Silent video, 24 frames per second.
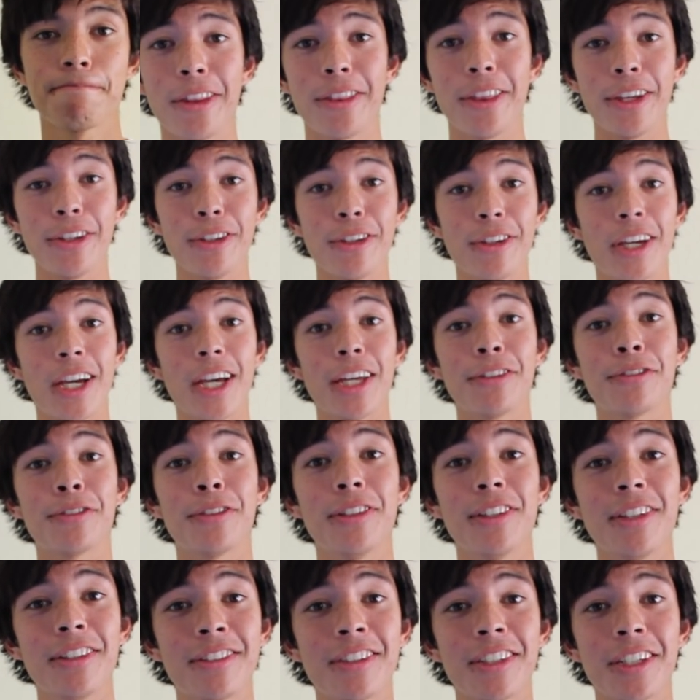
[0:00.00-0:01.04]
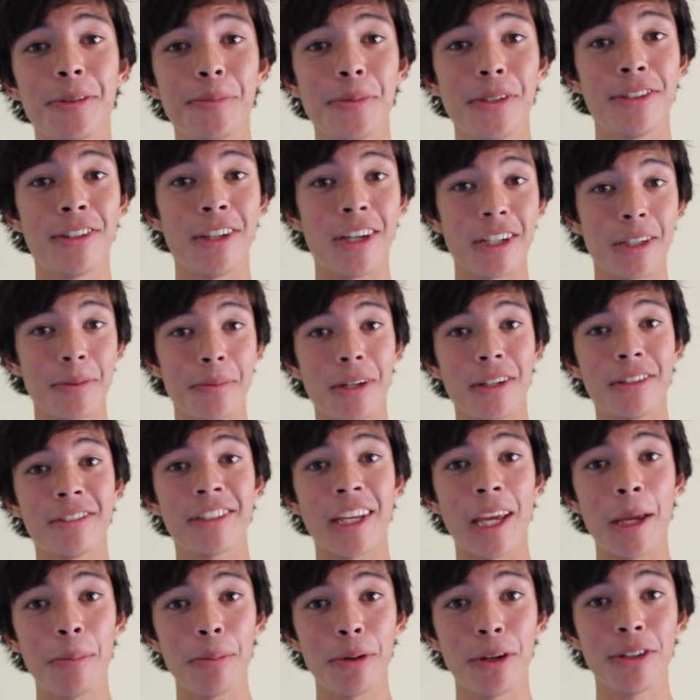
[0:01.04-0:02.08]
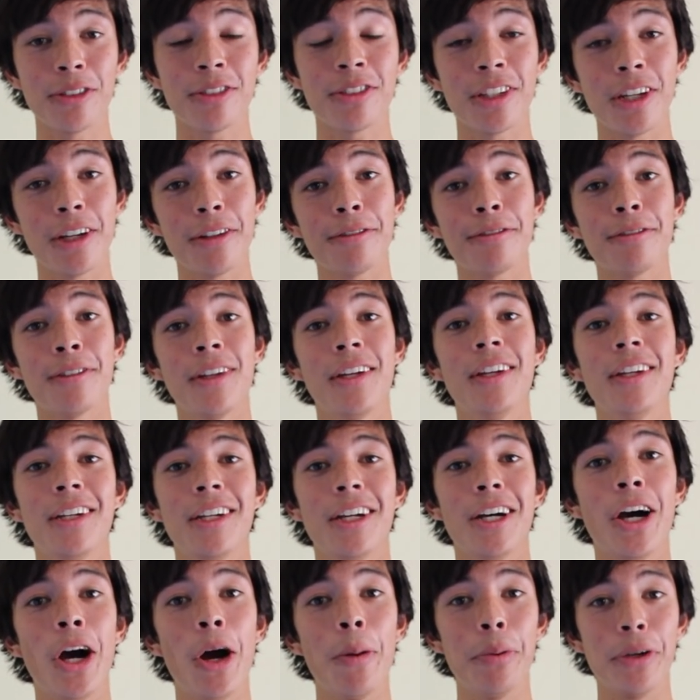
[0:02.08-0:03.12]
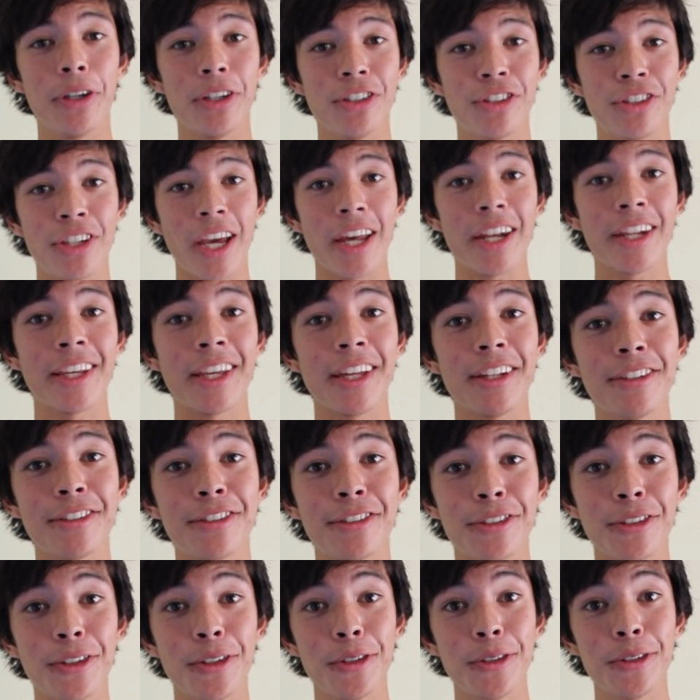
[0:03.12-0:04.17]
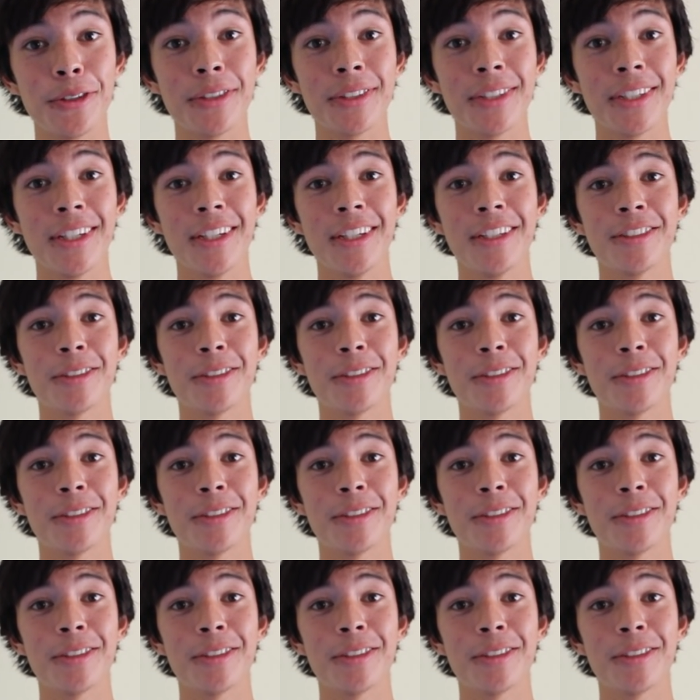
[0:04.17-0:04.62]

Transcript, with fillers: Thank you guys for listening to me talk about skateboarding stuff. I hope we can chat again soon.